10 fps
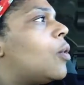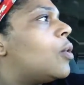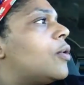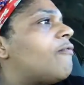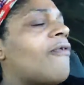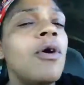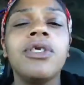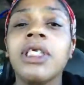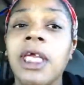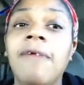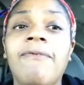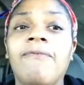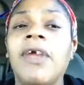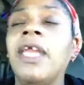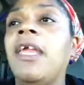or false teeth
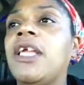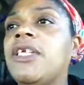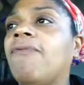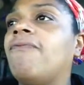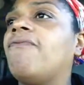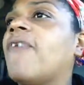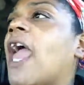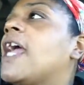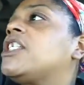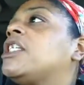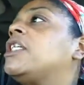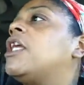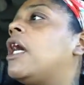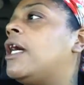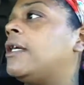of any
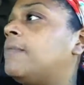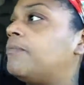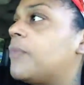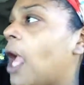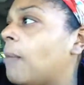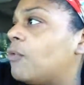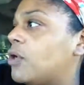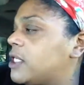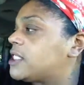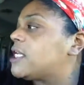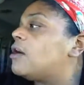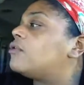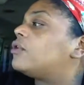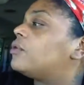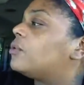fashion, I'm going to
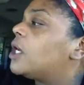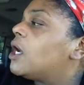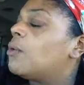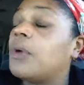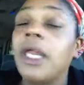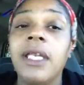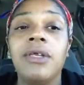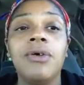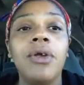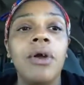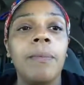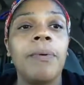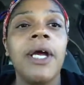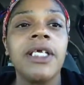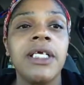tell you, when they do your
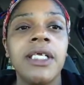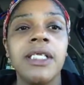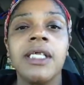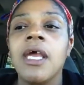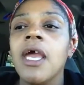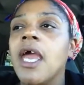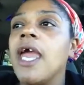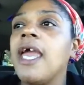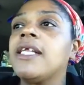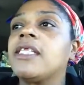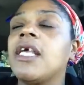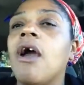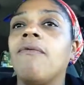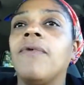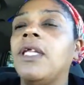impressions, it's
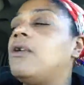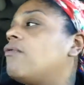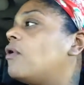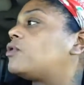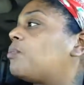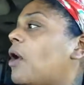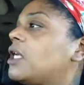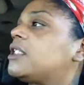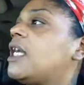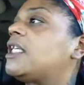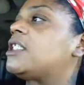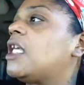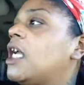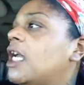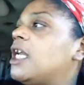a really gross
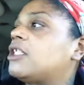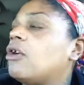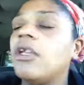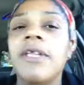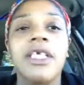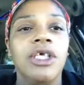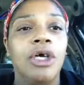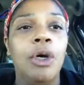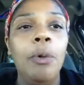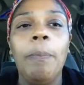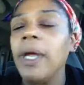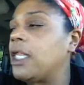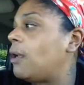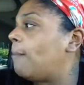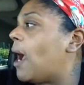process. It's all of this goop
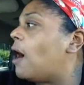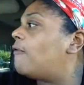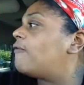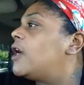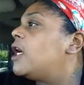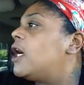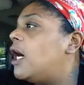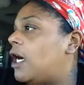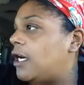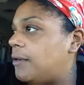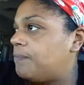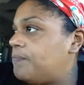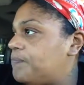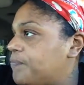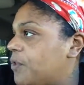in your mouth.
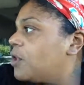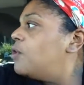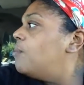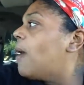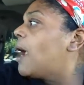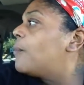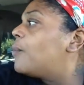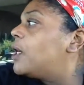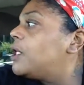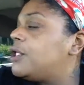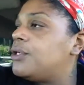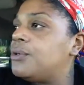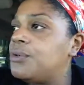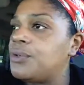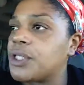You might want to
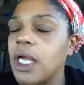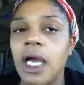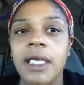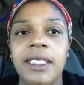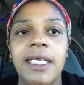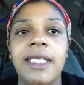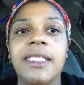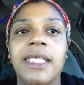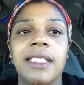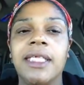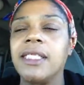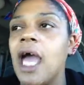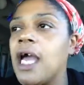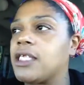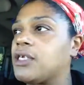use a
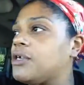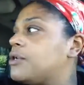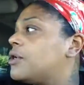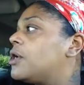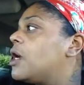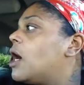desensitizer